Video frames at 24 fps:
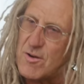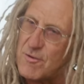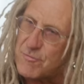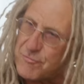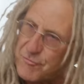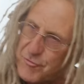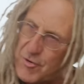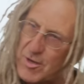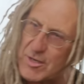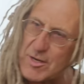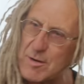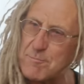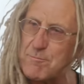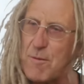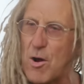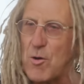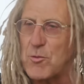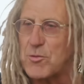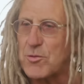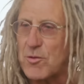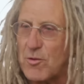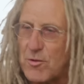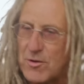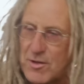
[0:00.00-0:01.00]
your
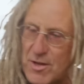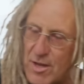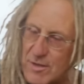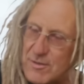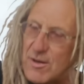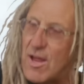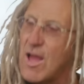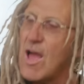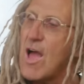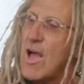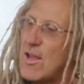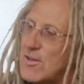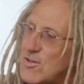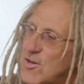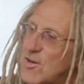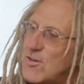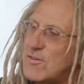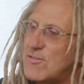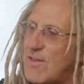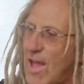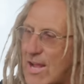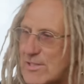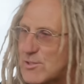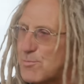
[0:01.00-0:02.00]
friggin' just, mouth? I'm just
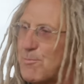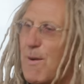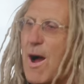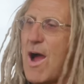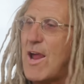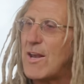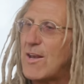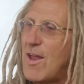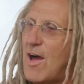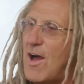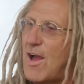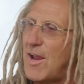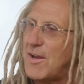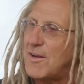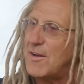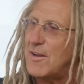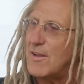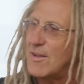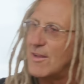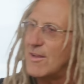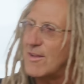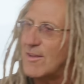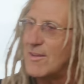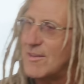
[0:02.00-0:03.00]
saying. You're, that's I'm my just,
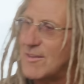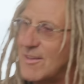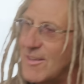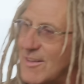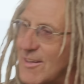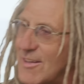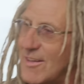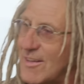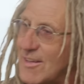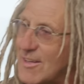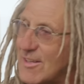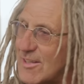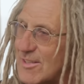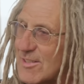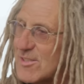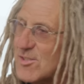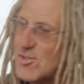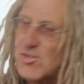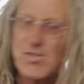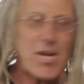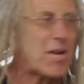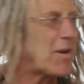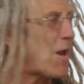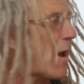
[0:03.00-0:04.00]
line. Just
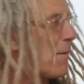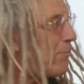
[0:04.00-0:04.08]
saying. Shut